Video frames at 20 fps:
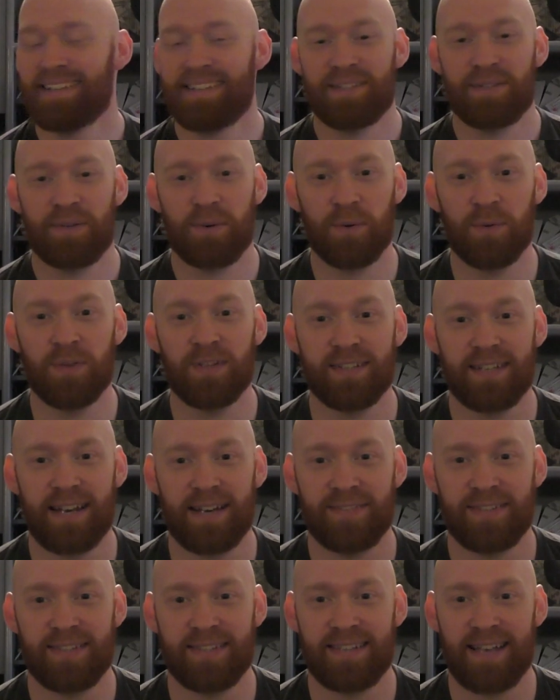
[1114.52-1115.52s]
So all that's
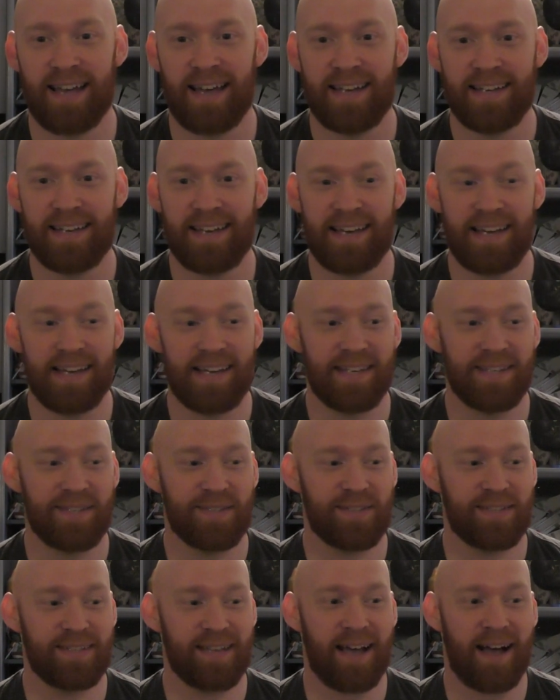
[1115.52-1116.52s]
left to say
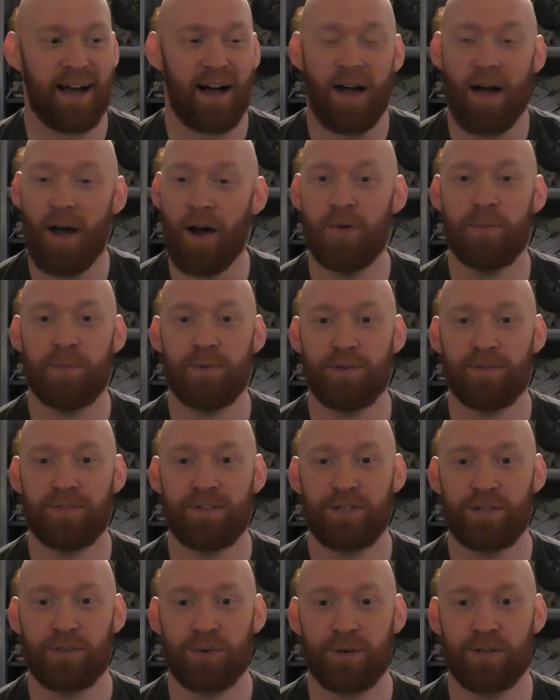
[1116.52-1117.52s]
is I hope you've
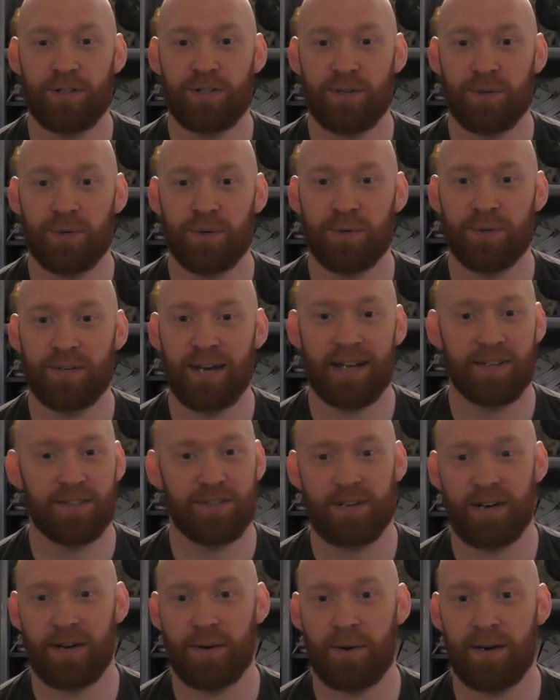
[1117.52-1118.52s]
enjoyed your
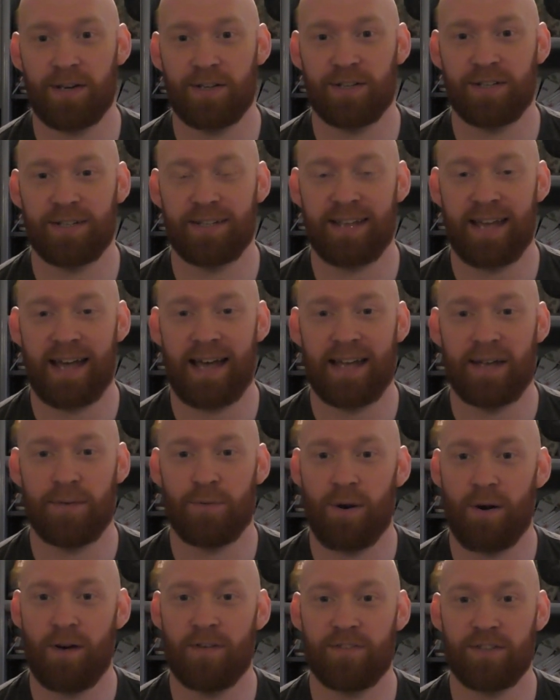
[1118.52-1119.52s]
next generation day
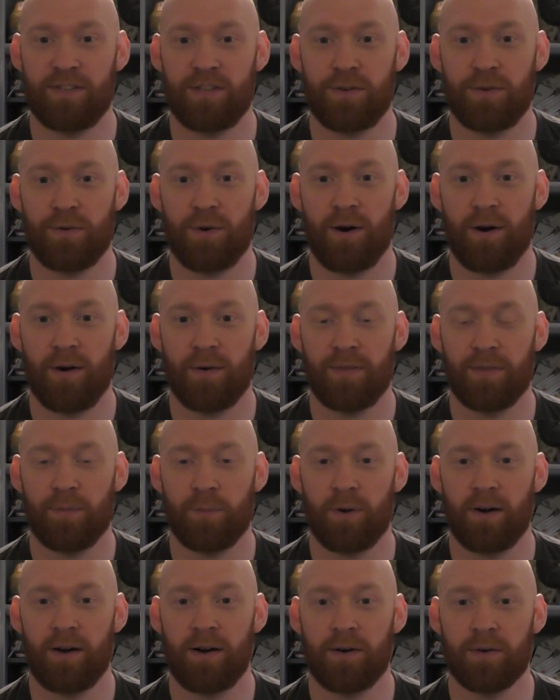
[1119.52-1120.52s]
wherever you are in the
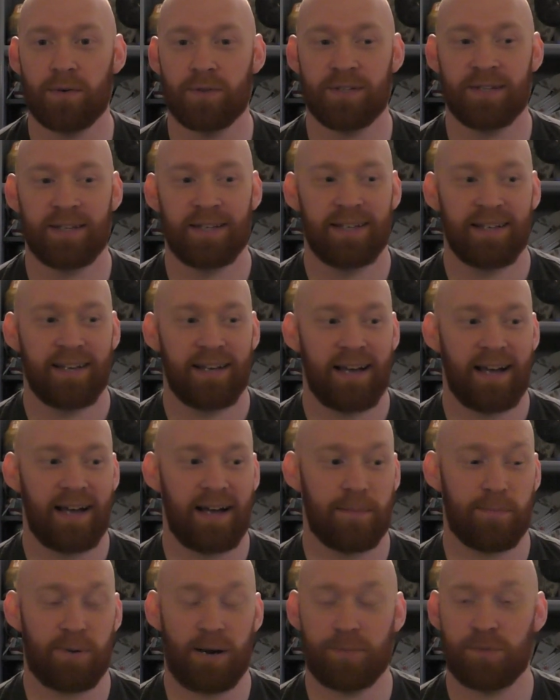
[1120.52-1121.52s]
world.
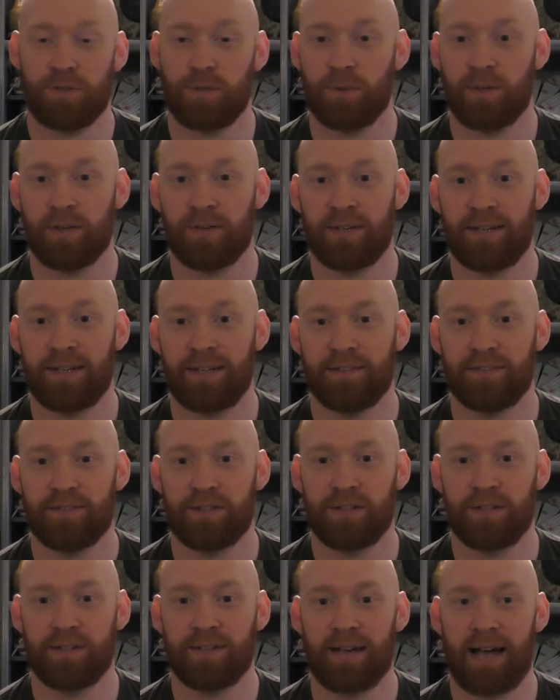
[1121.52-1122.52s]
Perhaps you were lucky enough
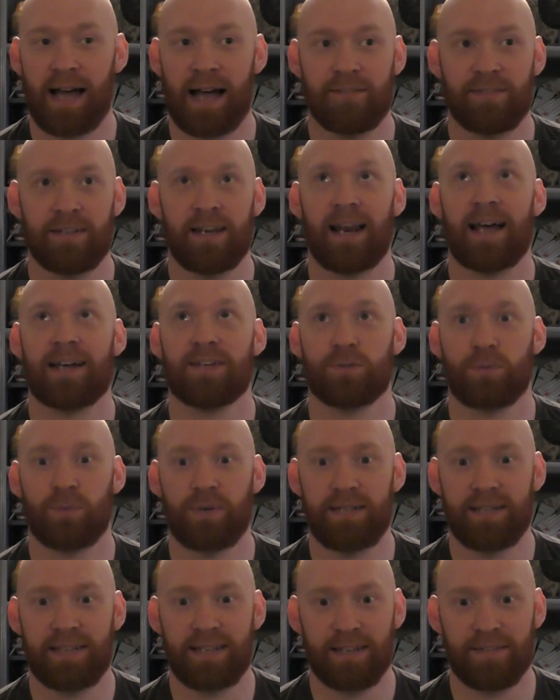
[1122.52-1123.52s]
to have it last
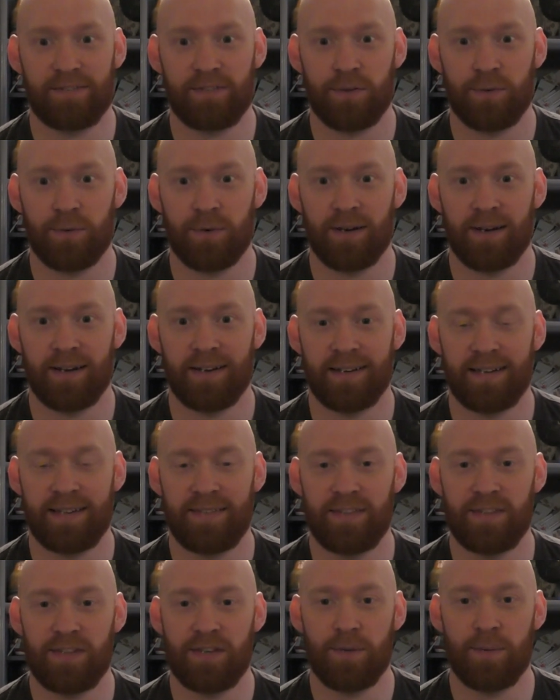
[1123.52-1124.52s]
week if you were
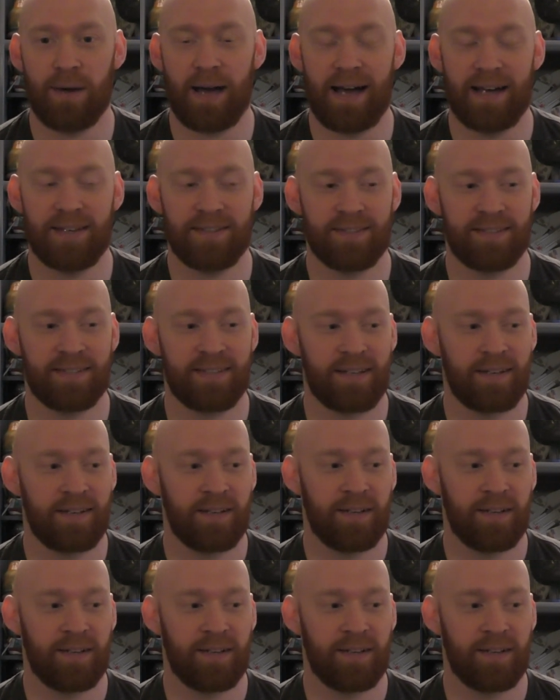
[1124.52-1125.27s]
in the US